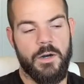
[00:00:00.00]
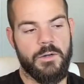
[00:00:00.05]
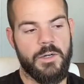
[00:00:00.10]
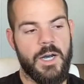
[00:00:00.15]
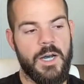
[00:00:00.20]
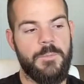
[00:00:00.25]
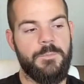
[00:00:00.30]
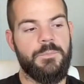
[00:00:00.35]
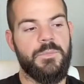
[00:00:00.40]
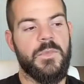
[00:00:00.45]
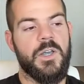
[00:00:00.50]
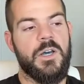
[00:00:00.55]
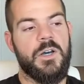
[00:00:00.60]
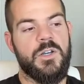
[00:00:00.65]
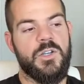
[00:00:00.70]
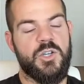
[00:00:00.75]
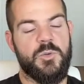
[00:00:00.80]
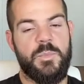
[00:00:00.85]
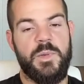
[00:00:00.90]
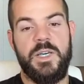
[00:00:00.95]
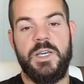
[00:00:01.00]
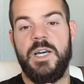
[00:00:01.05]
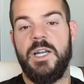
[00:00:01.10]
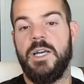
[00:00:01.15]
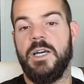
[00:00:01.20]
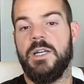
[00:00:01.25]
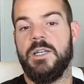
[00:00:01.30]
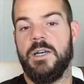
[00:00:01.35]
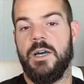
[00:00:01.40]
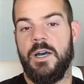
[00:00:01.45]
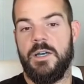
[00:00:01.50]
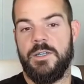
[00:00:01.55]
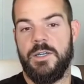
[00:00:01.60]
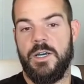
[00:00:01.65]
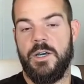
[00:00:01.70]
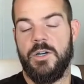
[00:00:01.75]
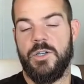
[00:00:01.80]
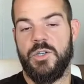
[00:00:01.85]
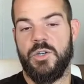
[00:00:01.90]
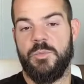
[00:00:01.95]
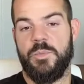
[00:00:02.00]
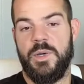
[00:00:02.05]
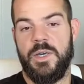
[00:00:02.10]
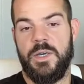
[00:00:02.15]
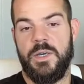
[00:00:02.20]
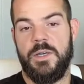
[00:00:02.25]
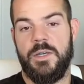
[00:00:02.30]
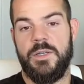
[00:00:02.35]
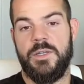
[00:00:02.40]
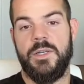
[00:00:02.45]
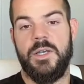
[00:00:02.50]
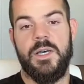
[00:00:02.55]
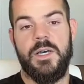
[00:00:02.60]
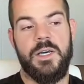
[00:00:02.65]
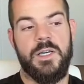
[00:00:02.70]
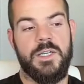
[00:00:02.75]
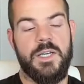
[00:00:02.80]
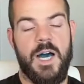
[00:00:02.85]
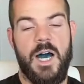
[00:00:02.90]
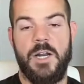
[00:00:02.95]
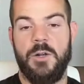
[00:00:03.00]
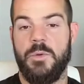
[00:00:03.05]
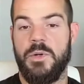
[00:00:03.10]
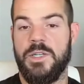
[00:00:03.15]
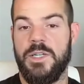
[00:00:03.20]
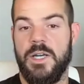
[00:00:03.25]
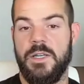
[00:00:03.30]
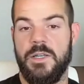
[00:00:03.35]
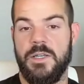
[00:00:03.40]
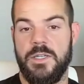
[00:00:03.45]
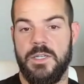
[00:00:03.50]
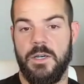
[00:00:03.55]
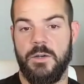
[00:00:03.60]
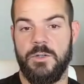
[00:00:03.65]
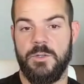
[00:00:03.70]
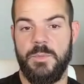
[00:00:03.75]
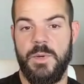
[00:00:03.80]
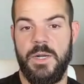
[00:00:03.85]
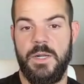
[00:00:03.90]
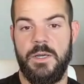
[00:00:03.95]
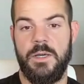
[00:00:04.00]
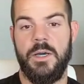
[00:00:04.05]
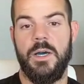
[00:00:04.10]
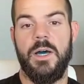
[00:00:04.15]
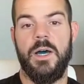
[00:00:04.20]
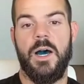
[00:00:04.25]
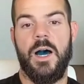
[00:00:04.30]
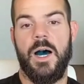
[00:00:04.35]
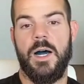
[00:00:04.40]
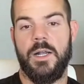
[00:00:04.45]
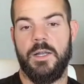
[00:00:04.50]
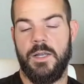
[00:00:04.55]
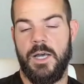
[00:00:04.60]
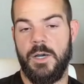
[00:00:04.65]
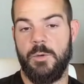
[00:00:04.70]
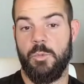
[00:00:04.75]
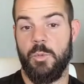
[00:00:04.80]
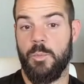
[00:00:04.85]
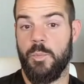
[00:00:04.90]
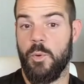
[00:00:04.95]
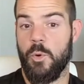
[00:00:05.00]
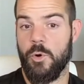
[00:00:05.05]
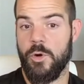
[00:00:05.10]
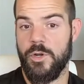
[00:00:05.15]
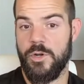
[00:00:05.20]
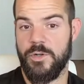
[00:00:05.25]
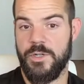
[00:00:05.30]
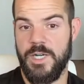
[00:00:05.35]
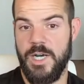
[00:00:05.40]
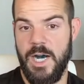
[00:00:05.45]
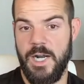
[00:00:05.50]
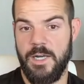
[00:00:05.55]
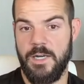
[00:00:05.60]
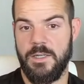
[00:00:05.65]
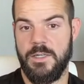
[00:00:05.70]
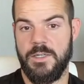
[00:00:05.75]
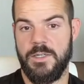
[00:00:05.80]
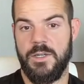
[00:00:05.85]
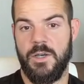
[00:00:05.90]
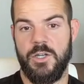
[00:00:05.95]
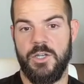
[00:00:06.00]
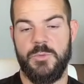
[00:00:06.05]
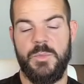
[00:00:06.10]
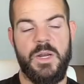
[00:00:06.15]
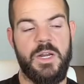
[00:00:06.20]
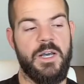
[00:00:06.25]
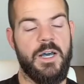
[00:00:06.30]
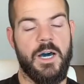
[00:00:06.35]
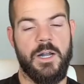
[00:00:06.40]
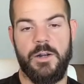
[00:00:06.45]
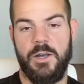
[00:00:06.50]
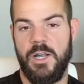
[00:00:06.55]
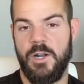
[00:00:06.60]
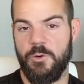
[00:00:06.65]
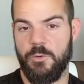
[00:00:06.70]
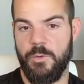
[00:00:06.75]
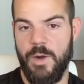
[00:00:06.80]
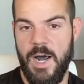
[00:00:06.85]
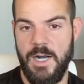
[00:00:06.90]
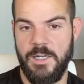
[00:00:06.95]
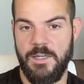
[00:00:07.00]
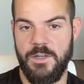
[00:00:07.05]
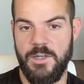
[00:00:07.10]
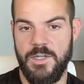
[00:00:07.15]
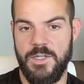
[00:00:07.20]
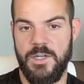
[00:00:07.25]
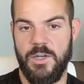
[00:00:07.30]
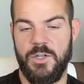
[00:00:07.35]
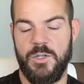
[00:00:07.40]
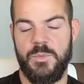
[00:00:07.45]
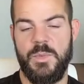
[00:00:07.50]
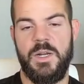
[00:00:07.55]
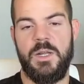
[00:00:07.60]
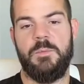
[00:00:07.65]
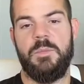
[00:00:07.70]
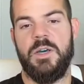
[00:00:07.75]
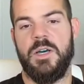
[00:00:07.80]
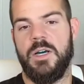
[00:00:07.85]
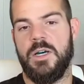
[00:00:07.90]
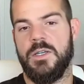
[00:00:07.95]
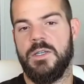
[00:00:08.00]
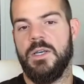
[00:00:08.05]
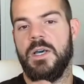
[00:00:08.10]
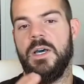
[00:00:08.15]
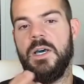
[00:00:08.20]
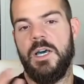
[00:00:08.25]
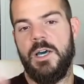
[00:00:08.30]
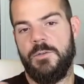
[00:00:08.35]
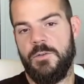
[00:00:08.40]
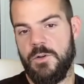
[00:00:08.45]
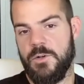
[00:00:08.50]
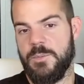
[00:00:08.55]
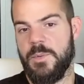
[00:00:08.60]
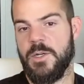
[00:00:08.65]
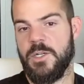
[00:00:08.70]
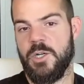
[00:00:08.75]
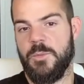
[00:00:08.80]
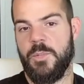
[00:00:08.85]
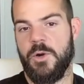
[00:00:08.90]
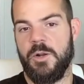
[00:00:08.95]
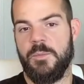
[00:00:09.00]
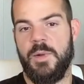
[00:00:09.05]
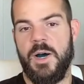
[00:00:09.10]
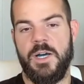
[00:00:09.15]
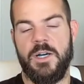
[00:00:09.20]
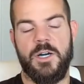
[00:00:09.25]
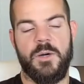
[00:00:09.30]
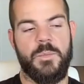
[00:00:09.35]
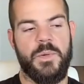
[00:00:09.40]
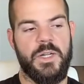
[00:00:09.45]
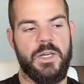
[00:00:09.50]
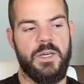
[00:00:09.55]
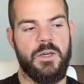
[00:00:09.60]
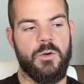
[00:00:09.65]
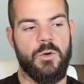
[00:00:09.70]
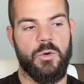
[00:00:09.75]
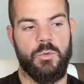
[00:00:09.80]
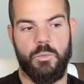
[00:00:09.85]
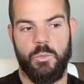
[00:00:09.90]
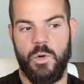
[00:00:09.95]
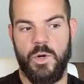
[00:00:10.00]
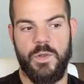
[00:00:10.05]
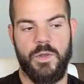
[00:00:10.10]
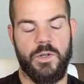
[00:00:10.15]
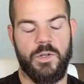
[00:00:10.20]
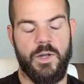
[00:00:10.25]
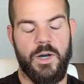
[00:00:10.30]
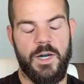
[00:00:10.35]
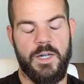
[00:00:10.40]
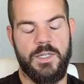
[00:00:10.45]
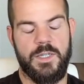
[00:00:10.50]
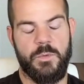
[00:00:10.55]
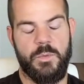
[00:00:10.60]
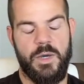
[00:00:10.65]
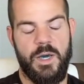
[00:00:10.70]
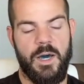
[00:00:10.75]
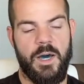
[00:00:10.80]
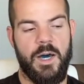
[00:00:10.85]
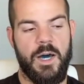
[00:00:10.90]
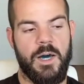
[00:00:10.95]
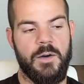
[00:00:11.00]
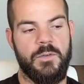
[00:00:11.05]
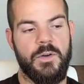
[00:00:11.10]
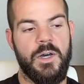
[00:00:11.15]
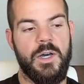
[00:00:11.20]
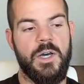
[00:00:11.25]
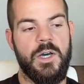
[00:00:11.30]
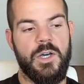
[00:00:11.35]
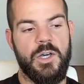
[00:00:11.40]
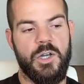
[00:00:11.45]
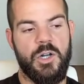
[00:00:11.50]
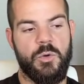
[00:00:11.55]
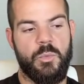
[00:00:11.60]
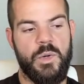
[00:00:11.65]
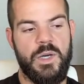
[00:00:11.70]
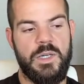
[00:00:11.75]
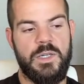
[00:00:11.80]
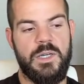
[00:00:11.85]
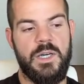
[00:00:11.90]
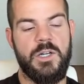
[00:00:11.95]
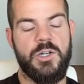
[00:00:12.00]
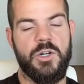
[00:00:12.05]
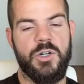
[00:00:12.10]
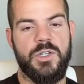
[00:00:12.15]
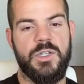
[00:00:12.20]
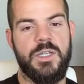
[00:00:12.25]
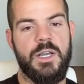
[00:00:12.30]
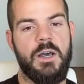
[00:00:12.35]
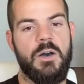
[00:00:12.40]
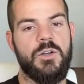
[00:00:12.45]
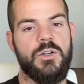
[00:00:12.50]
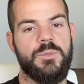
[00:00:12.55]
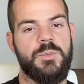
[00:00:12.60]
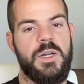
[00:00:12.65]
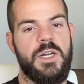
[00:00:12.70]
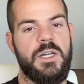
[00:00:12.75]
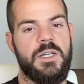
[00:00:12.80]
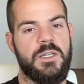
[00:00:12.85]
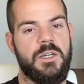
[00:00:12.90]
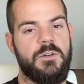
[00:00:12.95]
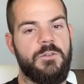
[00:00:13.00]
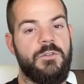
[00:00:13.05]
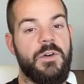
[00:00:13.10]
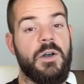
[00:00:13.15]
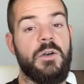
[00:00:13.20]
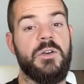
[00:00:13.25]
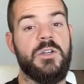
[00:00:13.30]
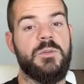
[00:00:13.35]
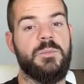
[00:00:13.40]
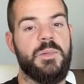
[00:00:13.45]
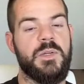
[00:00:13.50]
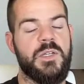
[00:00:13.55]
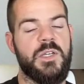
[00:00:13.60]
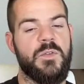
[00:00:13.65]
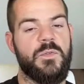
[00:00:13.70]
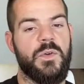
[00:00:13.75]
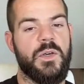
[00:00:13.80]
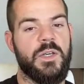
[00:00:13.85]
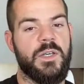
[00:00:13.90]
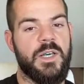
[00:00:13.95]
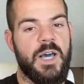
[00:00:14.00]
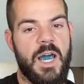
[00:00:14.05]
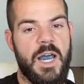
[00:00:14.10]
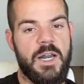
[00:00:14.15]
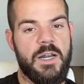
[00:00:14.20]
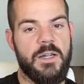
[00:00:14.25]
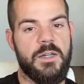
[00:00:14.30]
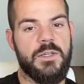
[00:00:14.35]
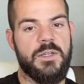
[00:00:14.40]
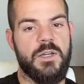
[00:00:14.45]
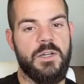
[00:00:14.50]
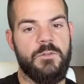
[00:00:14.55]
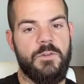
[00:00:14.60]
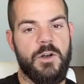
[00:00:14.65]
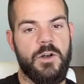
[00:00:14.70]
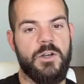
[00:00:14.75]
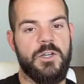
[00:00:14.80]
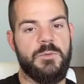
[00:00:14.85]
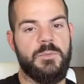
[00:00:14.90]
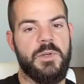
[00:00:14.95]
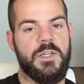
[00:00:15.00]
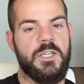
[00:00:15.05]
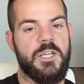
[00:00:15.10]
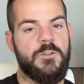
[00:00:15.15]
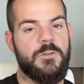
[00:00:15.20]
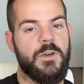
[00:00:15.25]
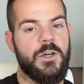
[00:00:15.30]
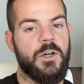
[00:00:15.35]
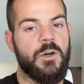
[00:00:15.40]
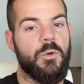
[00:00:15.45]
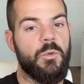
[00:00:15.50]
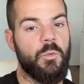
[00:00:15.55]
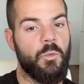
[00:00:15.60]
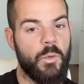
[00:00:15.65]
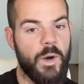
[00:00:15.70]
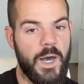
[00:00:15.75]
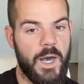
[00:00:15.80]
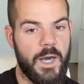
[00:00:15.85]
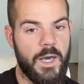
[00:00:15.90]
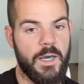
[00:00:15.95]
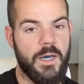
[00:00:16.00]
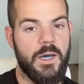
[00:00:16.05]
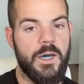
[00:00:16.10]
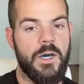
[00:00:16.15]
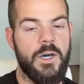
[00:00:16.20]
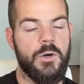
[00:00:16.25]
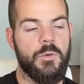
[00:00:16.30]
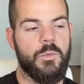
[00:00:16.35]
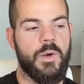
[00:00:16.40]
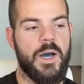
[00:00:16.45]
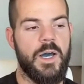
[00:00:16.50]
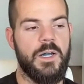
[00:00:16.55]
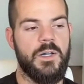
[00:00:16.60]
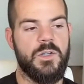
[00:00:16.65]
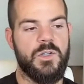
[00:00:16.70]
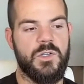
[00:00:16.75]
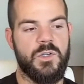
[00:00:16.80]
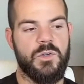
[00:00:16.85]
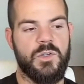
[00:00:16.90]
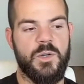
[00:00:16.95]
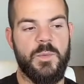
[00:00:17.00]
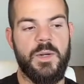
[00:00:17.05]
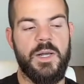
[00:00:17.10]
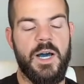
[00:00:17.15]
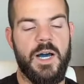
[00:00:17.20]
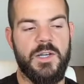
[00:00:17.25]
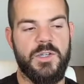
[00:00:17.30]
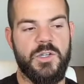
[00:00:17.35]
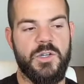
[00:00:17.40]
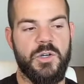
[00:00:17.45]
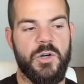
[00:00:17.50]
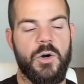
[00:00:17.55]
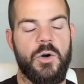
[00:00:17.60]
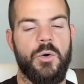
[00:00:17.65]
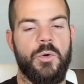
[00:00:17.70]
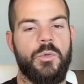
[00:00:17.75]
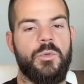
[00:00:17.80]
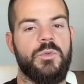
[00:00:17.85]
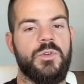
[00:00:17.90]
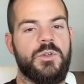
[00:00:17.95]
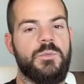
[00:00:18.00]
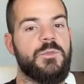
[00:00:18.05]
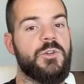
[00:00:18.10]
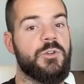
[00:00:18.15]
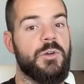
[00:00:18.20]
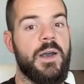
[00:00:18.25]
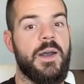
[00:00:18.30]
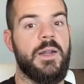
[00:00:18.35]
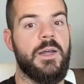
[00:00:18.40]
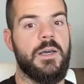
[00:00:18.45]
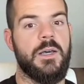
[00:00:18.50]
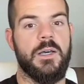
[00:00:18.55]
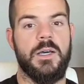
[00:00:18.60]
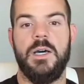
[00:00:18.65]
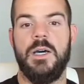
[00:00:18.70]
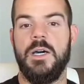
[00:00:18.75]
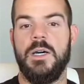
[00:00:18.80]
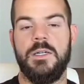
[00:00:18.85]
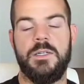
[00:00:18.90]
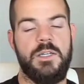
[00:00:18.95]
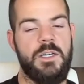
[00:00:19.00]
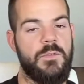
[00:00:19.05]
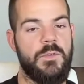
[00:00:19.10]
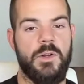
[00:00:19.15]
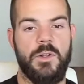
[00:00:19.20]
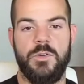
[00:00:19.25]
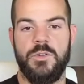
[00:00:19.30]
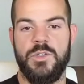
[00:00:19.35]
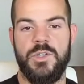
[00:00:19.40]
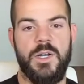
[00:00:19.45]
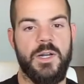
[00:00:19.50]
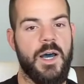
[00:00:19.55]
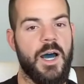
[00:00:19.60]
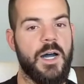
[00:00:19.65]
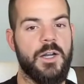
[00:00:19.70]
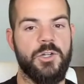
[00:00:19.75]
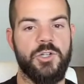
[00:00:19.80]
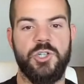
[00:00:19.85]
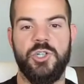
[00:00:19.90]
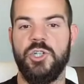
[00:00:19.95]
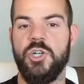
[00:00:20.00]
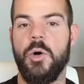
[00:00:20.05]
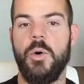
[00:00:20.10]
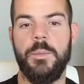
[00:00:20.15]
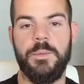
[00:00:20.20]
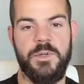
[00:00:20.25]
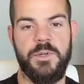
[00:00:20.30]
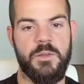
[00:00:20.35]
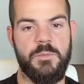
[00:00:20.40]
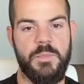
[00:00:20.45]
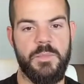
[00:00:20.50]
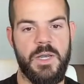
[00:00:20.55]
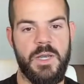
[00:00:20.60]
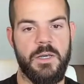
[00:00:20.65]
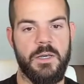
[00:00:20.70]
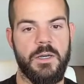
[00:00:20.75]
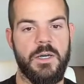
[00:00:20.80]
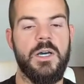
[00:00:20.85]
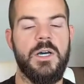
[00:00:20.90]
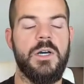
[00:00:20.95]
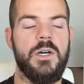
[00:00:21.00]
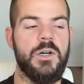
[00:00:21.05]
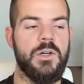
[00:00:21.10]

All right. So beginning of day S O Ps is how to attend the sales meeting, how to like report your data at the sales meeting, how to interact in the sales meeting. Because if you're especially a part of my company or one of the clients that we have, you know, we teach our sales meetings in a very specific cadence in a very specific way. Right. Mm-hmm. And so somebody has to go through some training to even understand how to show up to the meeting.